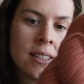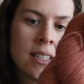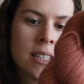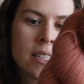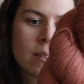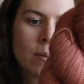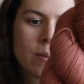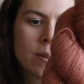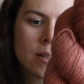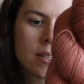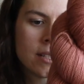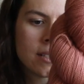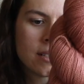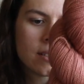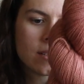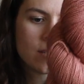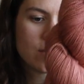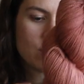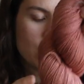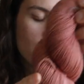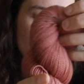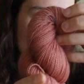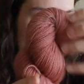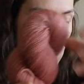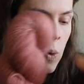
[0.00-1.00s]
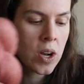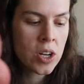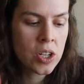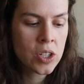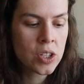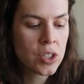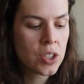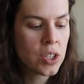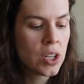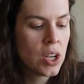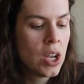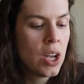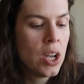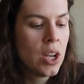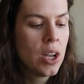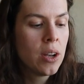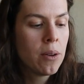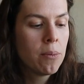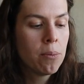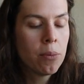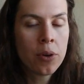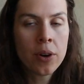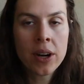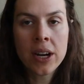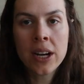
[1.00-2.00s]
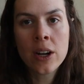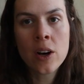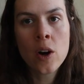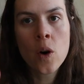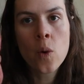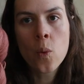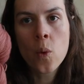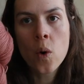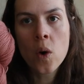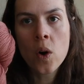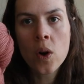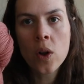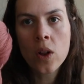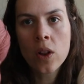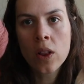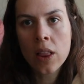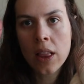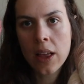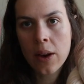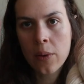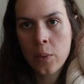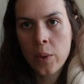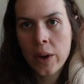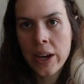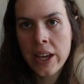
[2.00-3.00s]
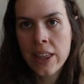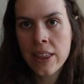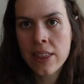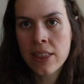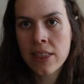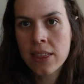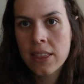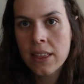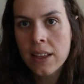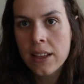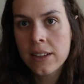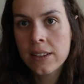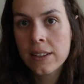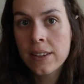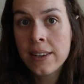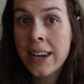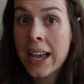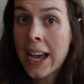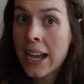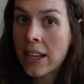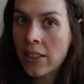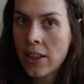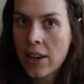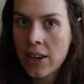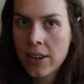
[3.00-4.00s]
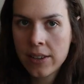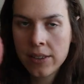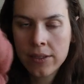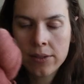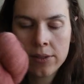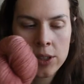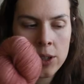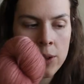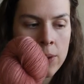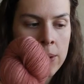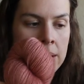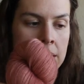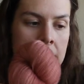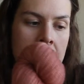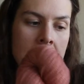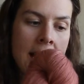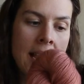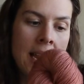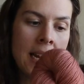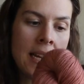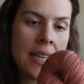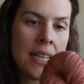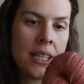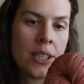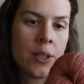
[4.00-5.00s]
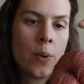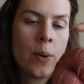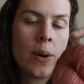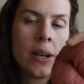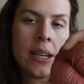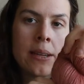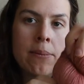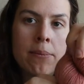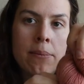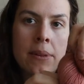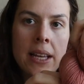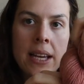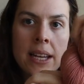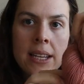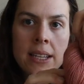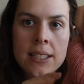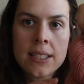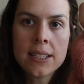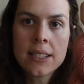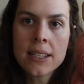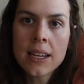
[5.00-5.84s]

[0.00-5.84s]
This one's superwash merino wool with nylon. So it's an 80-20 blend.